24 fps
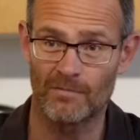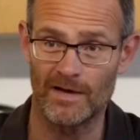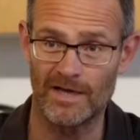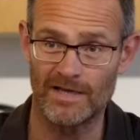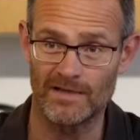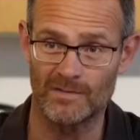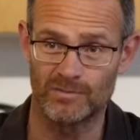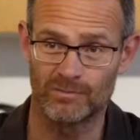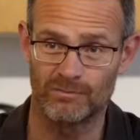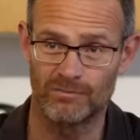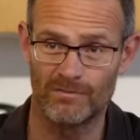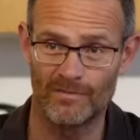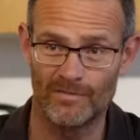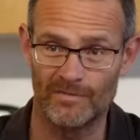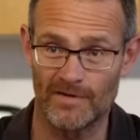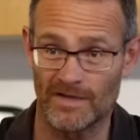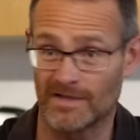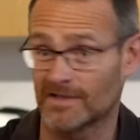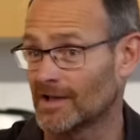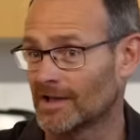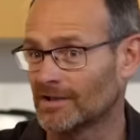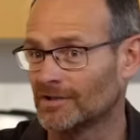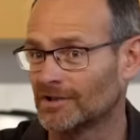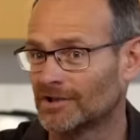it's the
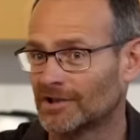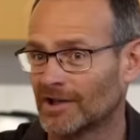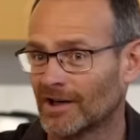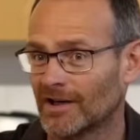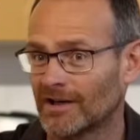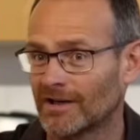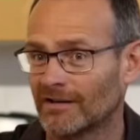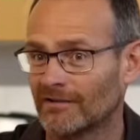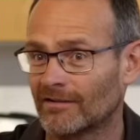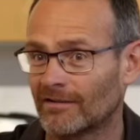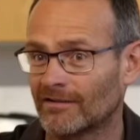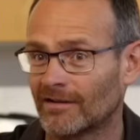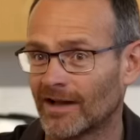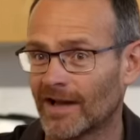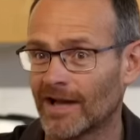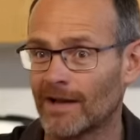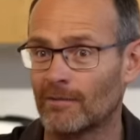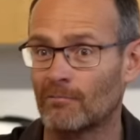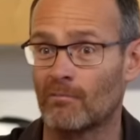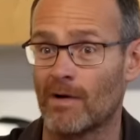sun shining today,